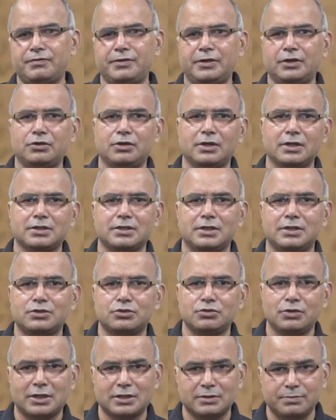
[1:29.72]
of introduction is
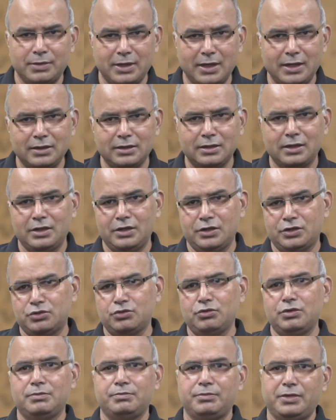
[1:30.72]
to explain the
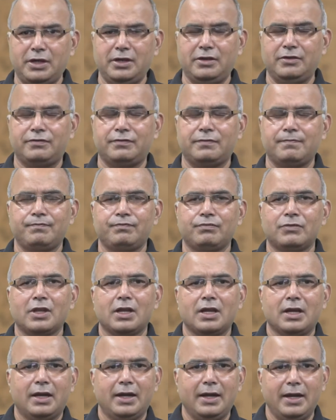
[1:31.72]
issue in brief
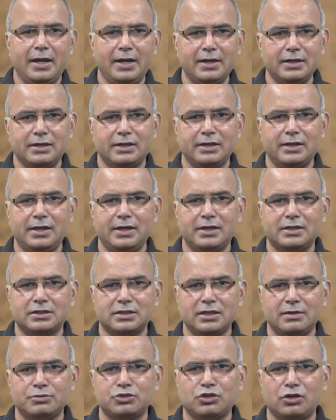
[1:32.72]
and create
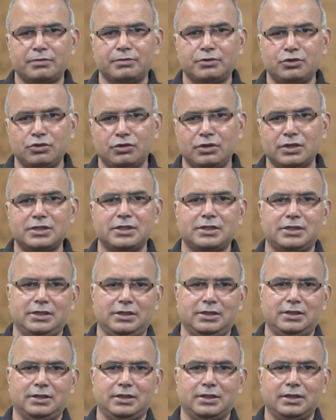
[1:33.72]
some sort of
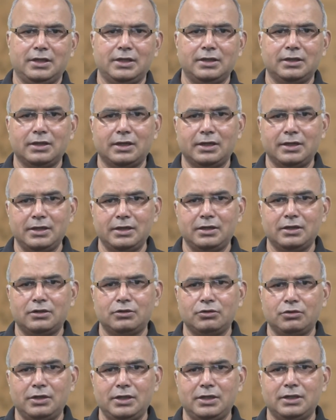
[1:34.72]
curiosity in the reader
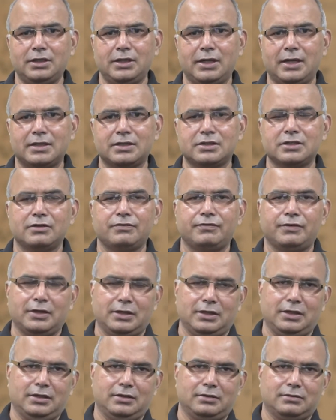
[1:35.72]
to read the answer
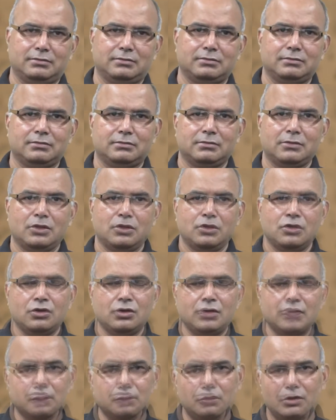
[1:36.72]
further. So
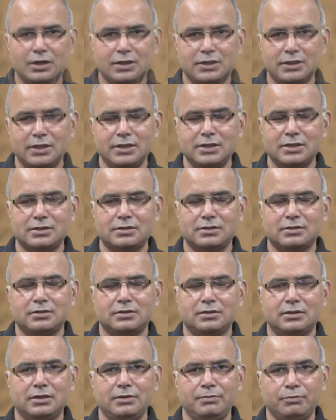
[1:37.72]
the introduction
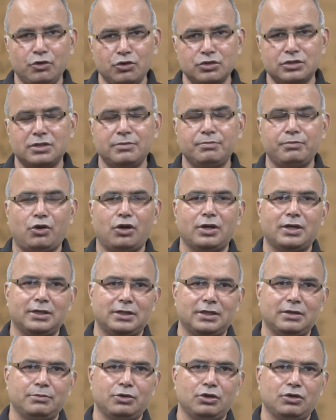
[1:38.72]
is the most
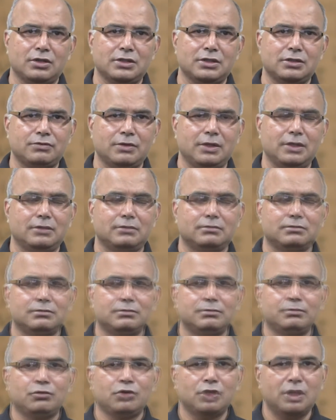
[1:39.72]
important thing, because it will
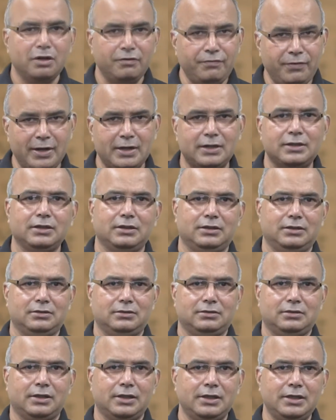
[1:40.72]
motivate the
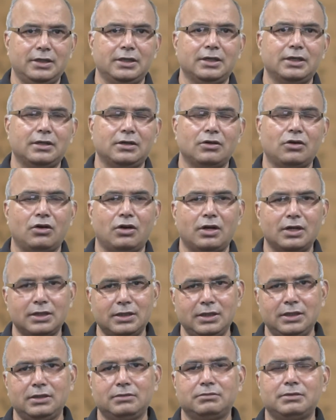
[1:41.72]
reader or
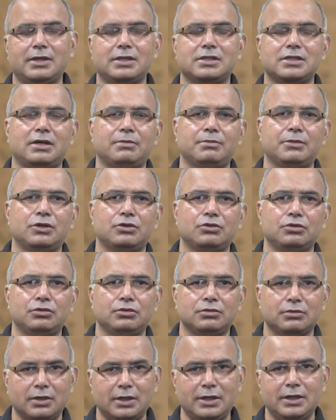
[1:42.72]
the examiner
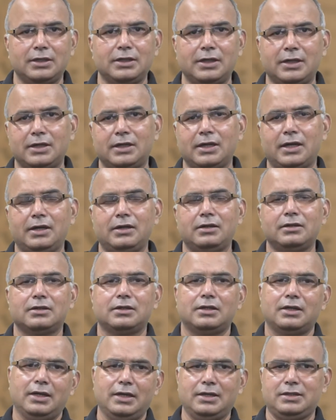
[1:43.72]
to read the entire
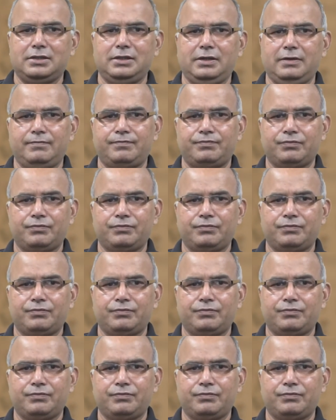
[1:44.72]
essay.